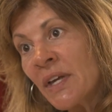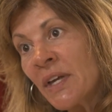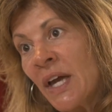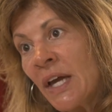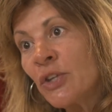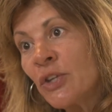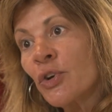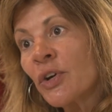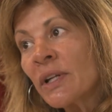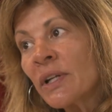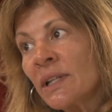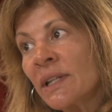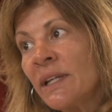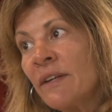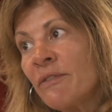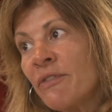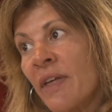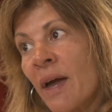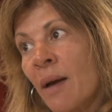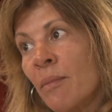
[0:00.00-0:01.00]
And you're going to
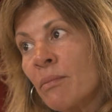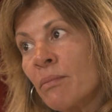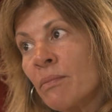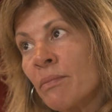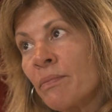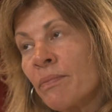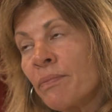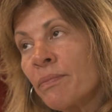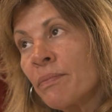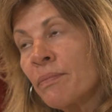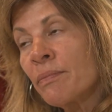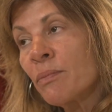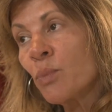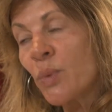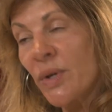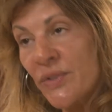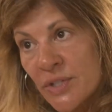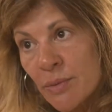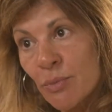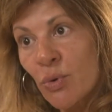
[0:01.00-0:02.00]
leave them
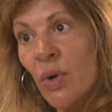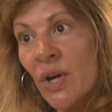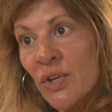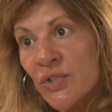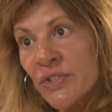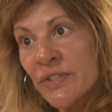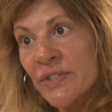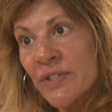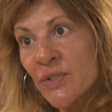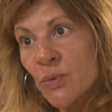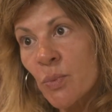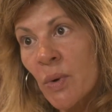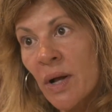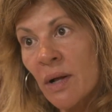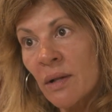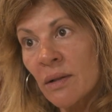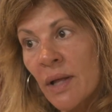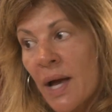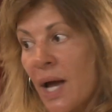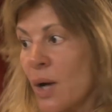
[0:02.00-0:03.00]
with some questions as
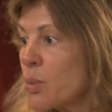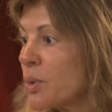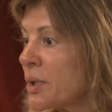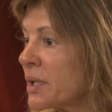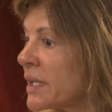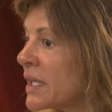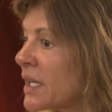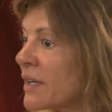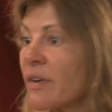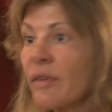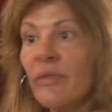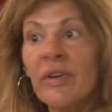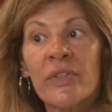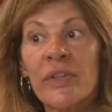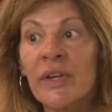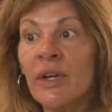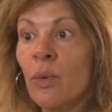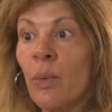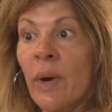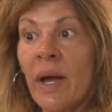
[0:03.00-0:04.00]
well. I wouldn't give
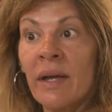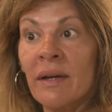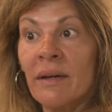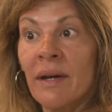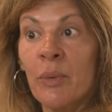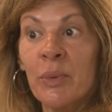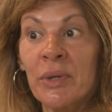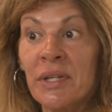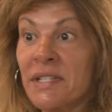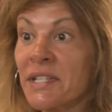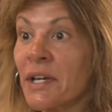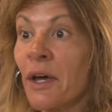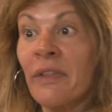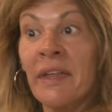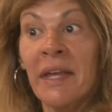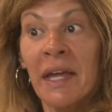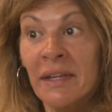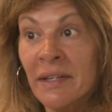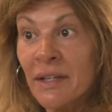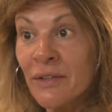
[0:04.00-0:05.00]
everything away. I wouldn't tell
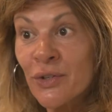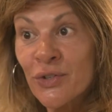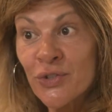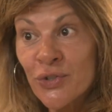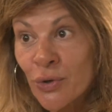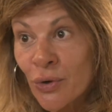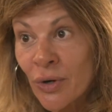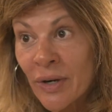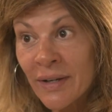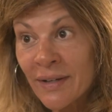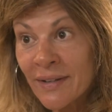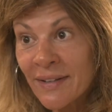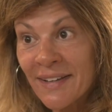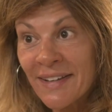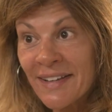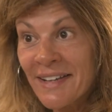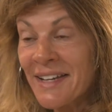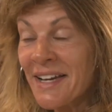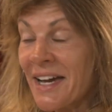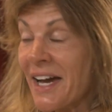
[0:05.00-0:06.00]
the ending of the story.
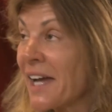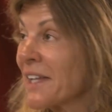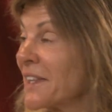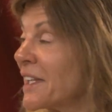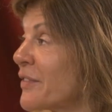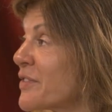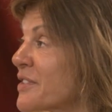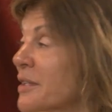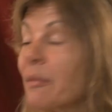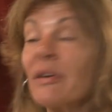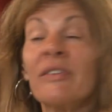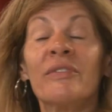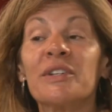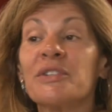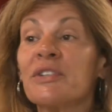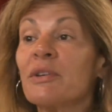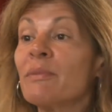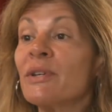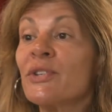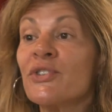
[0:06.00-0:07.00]
I'd leave some of
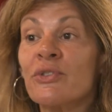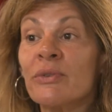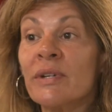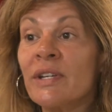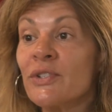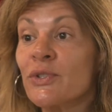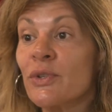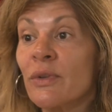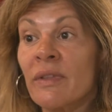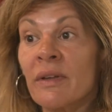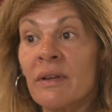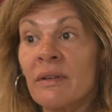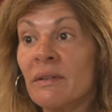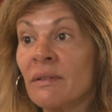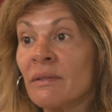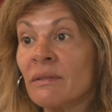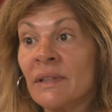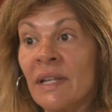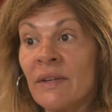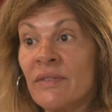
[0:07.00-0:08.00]
it to mystery so that
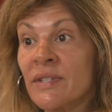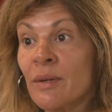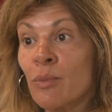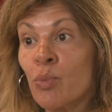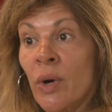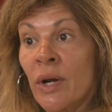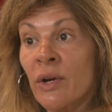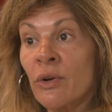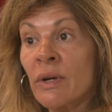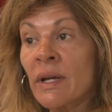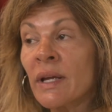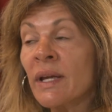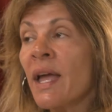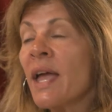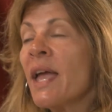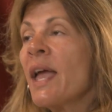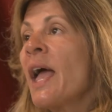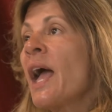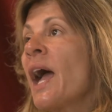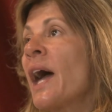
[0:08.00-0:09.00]
it leaves them wondering.
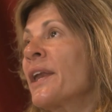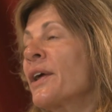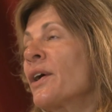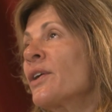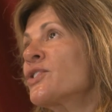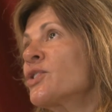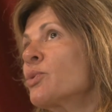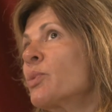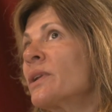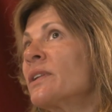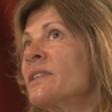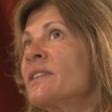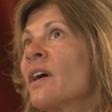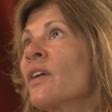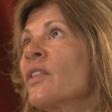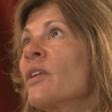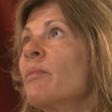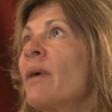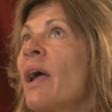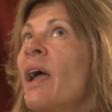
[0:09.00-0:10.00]
And I also wouldn't
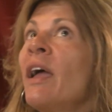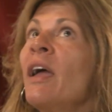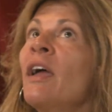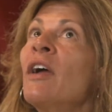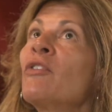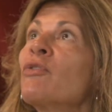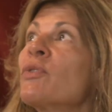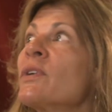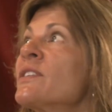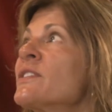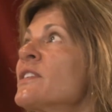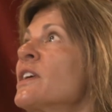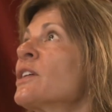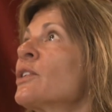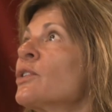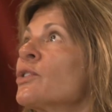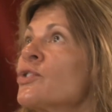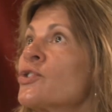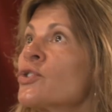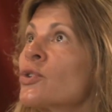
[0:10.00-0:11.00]
tell them every
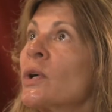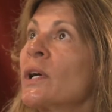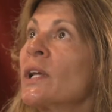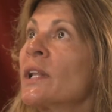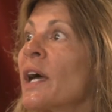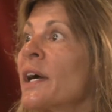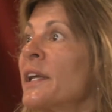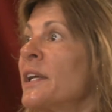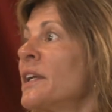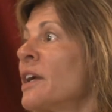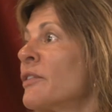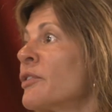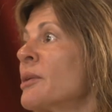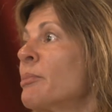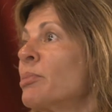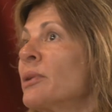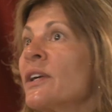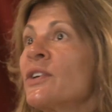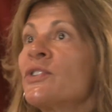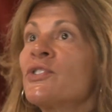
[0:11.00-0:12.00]
single storyline and every
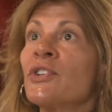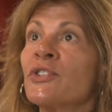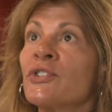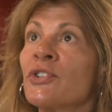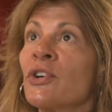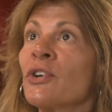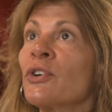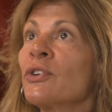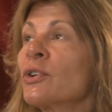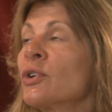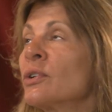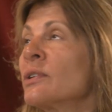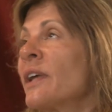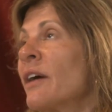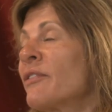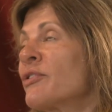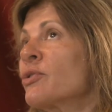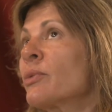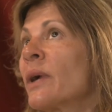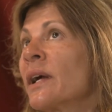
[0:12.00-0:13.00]
place to turn,
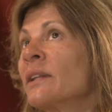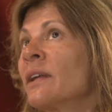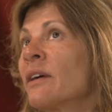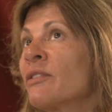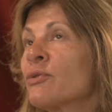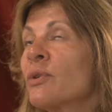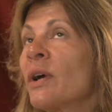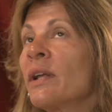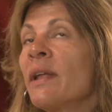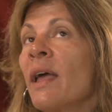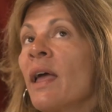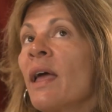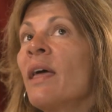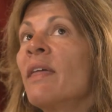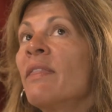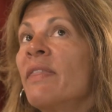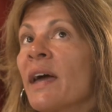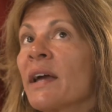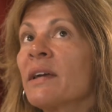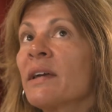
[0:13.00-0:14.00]
left, right, left, right.
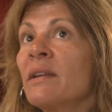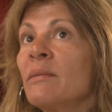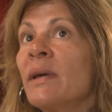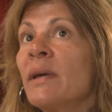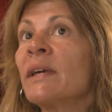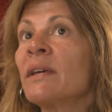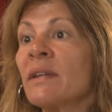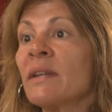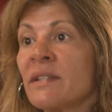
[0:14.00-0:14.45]
That can make an